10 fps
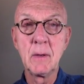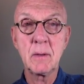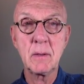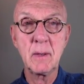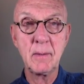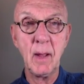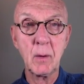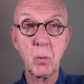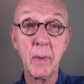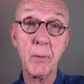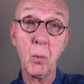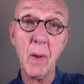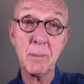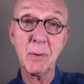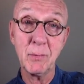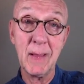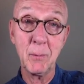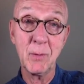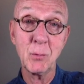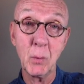to detect whether 1% was